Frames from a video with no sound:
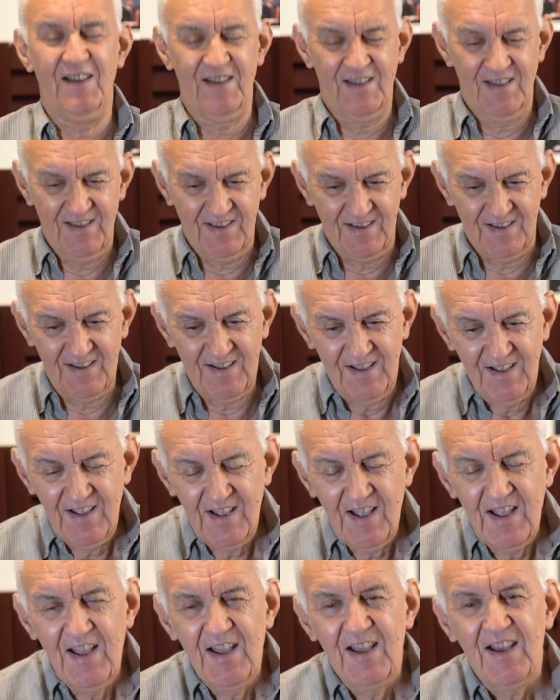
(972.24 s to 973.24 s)

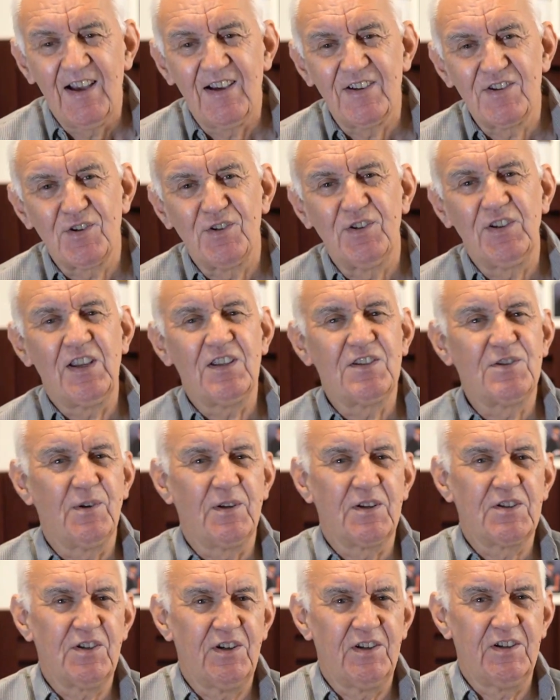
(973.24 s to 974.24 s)
I shouldn't get too
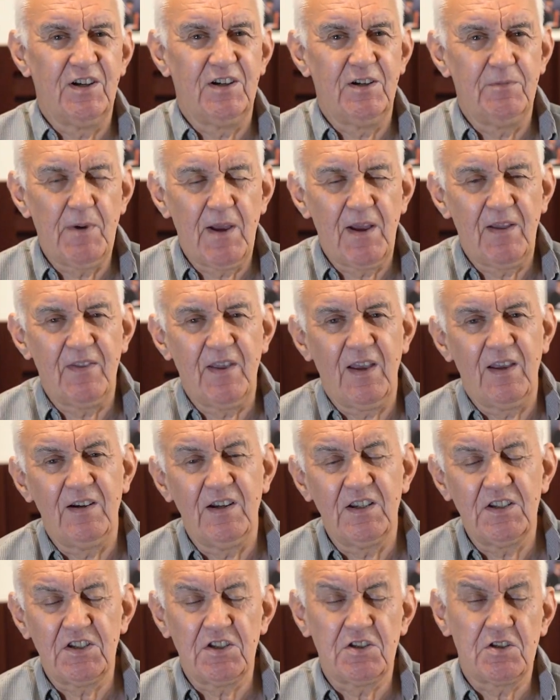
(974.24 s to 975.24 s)
excited about that
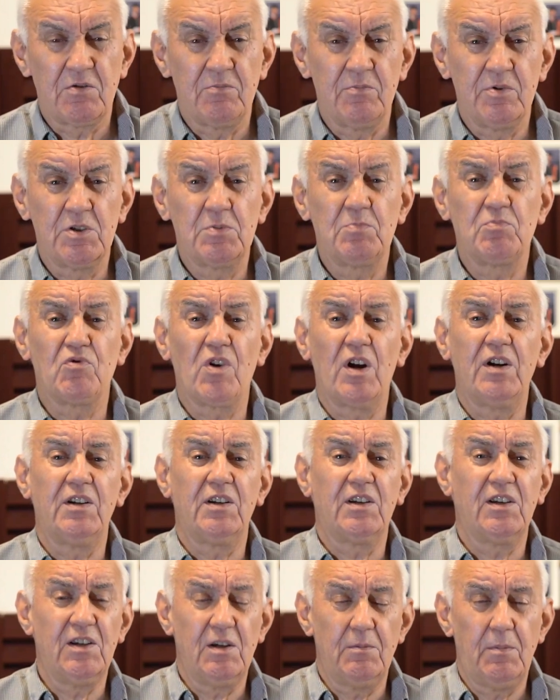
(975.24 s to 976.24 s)
and some
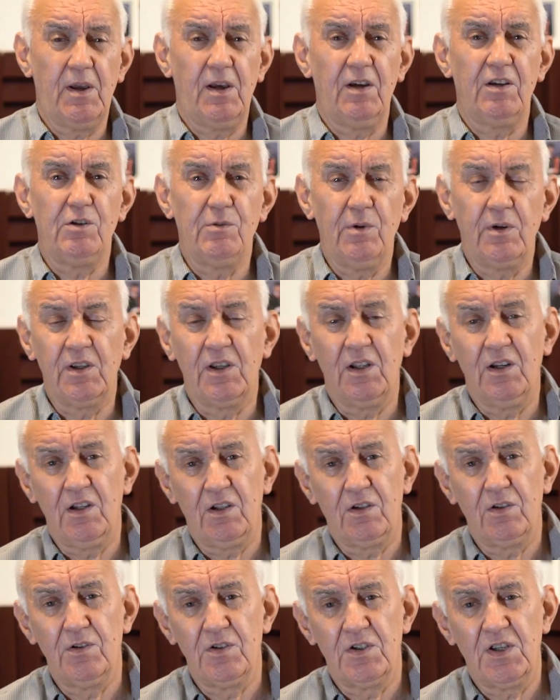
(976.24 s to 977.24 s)
about you won't get any
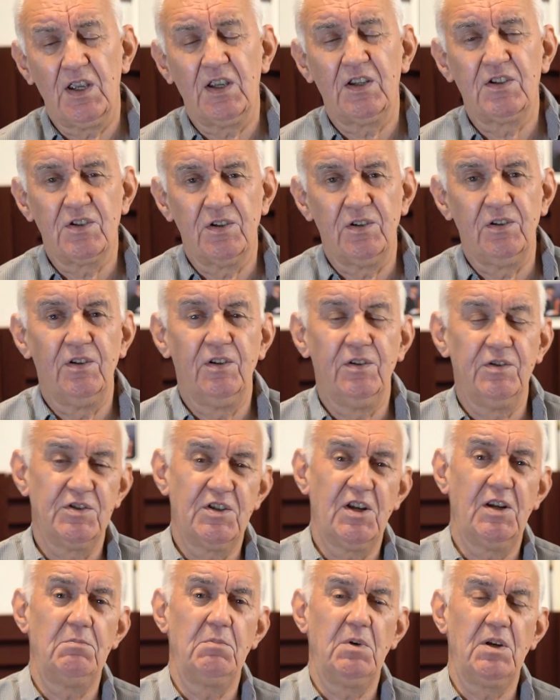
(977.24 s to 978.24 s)
contacts on, on
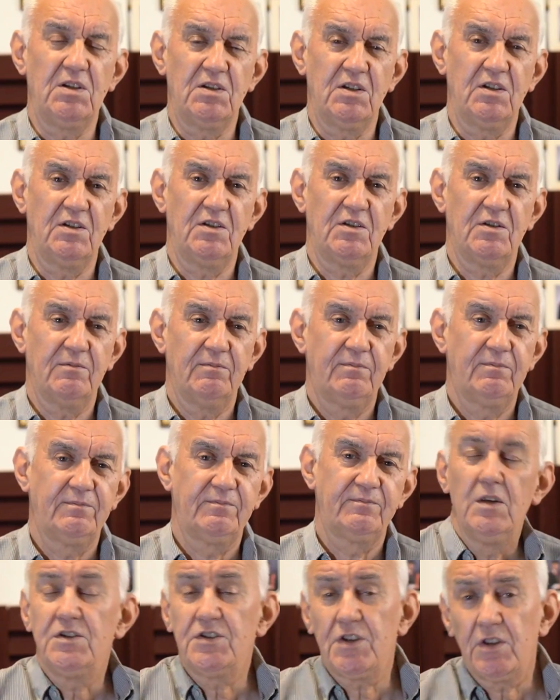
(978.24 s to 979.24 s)
10 meters
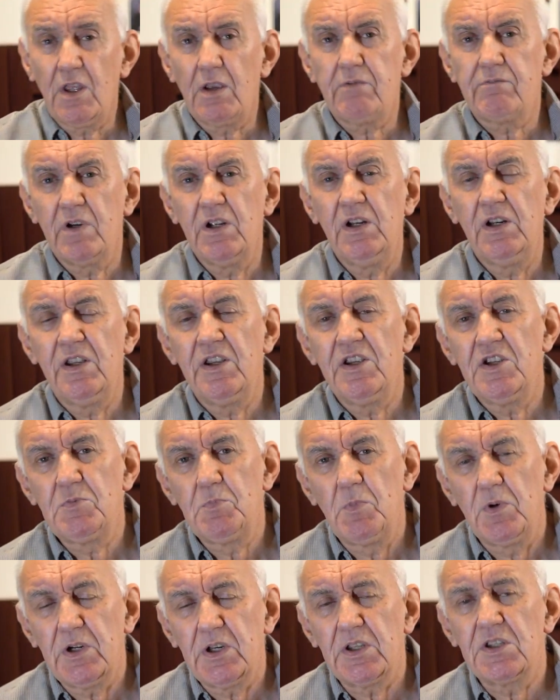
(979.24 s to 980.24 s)
so that really is
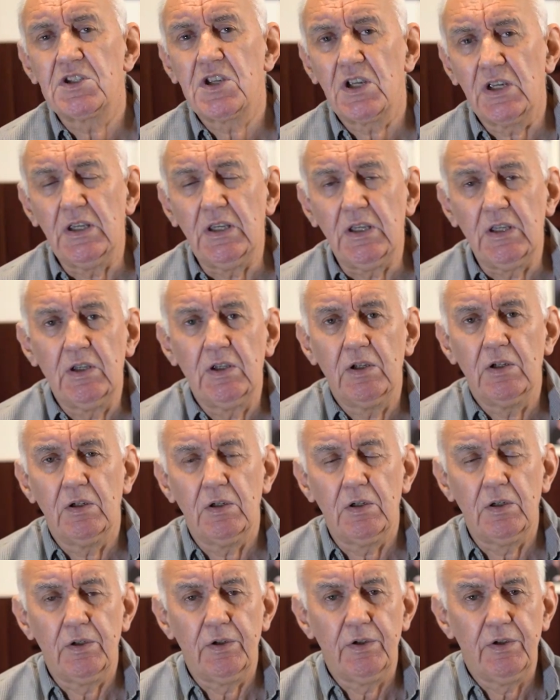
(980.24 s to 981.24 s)
my take
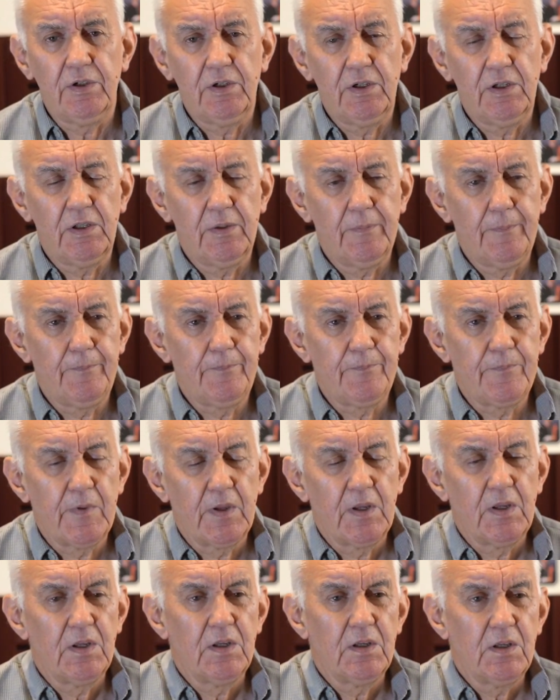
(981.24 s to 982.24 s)
on um,
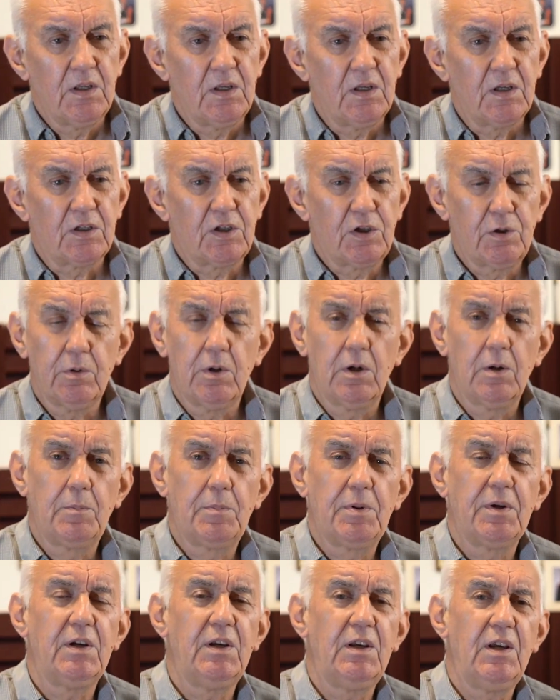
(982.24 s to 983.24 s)
uh,
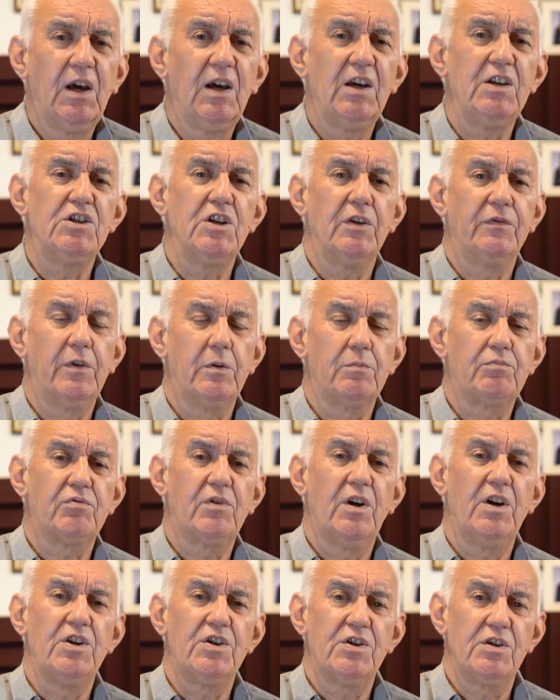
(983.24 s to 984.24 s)
QRP HF
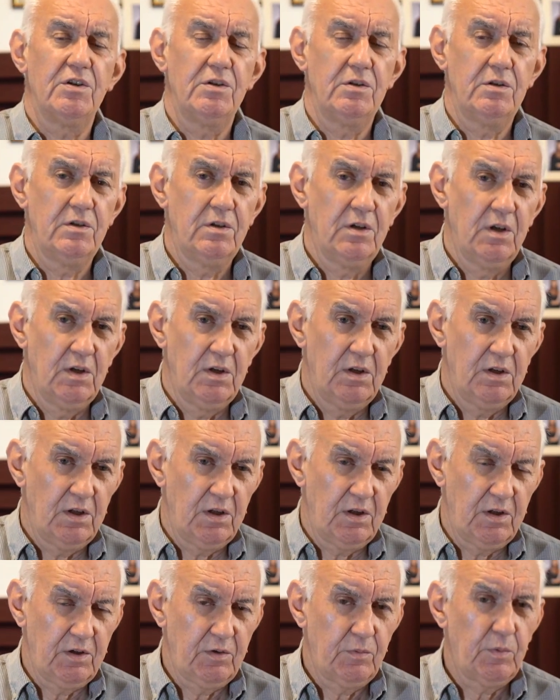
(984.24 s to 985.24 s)
operation
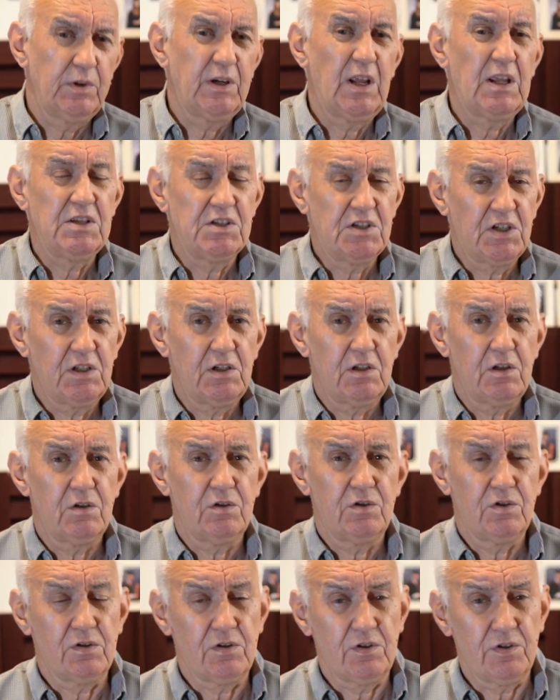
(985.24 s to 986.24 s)
and what antenna you
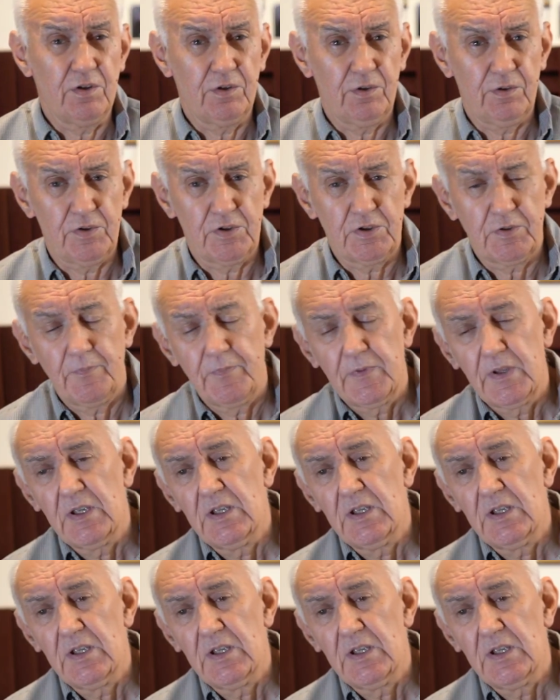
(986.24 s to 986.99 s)
should use